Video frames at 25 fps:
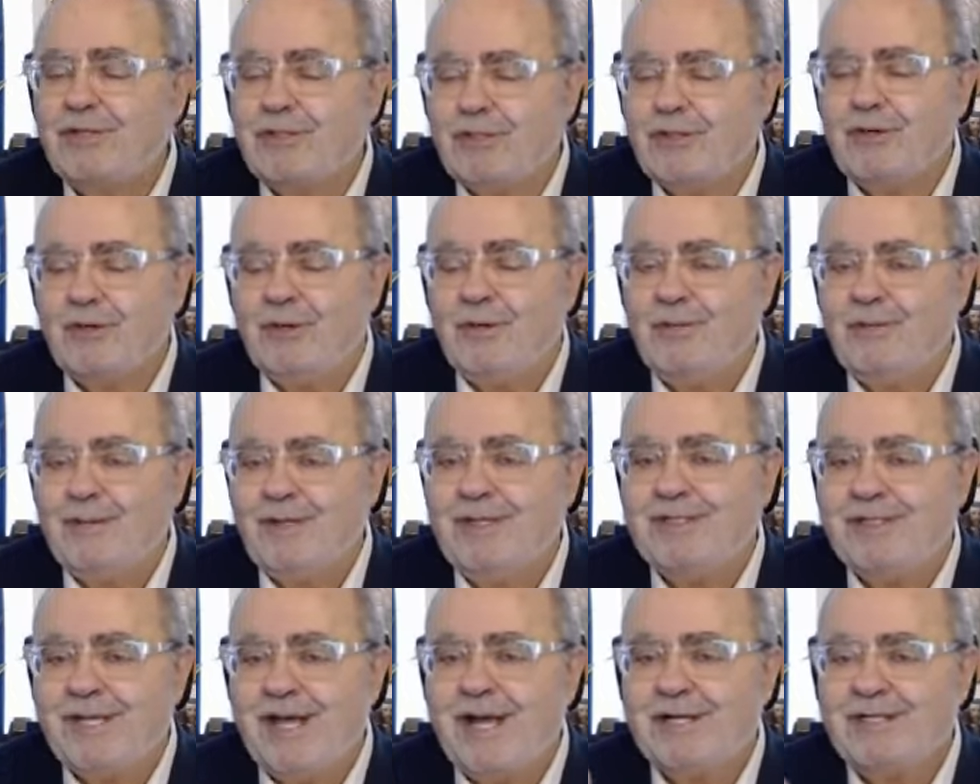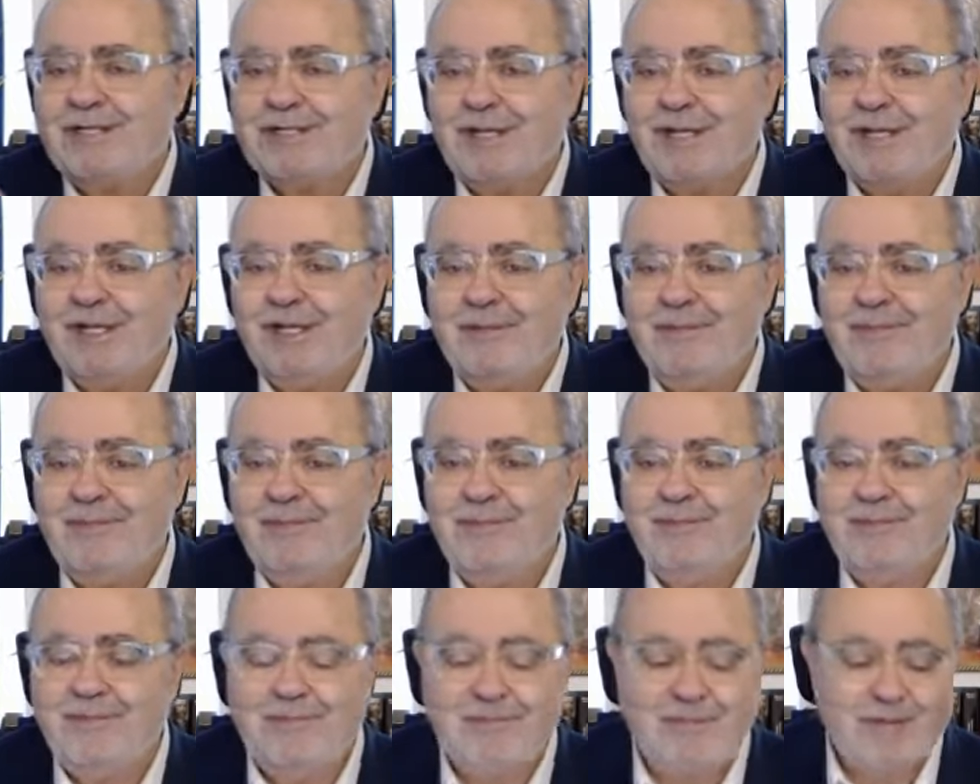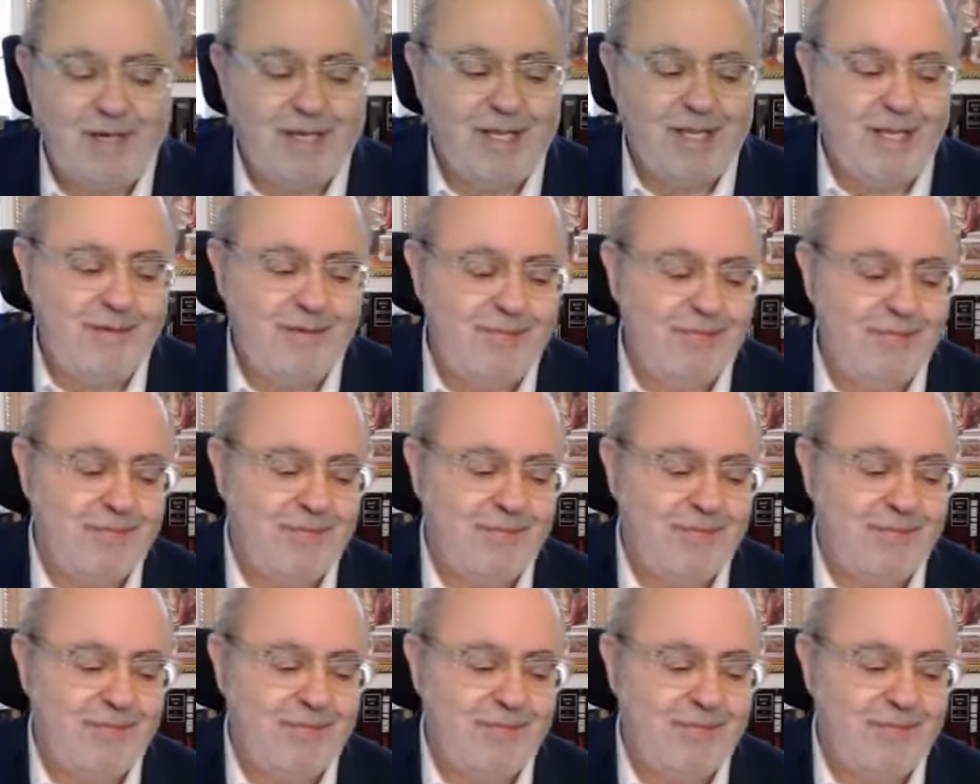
true. It's actually pretty